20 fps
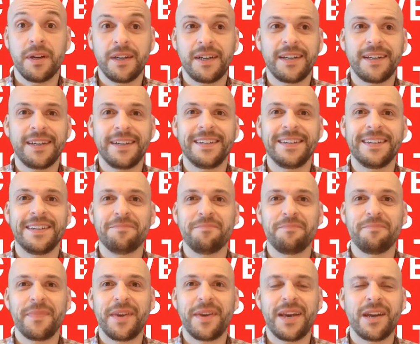
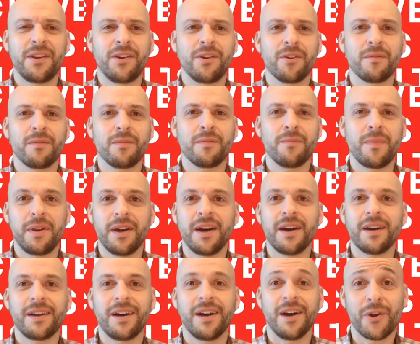and you're maybe
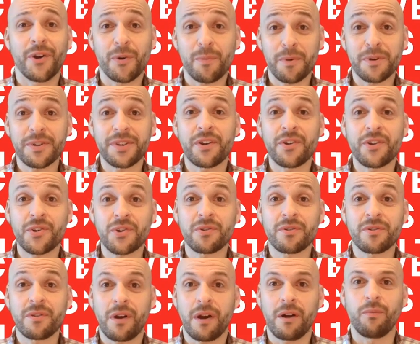not 100%
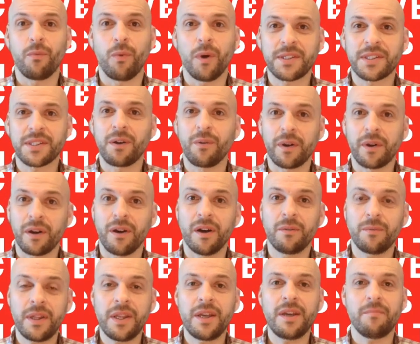sure of what's going
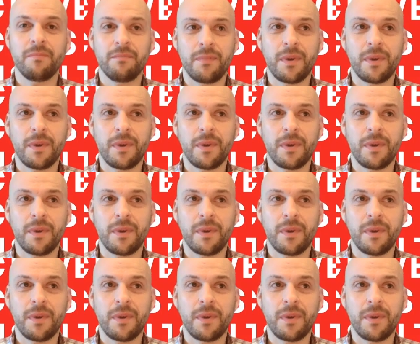on with it,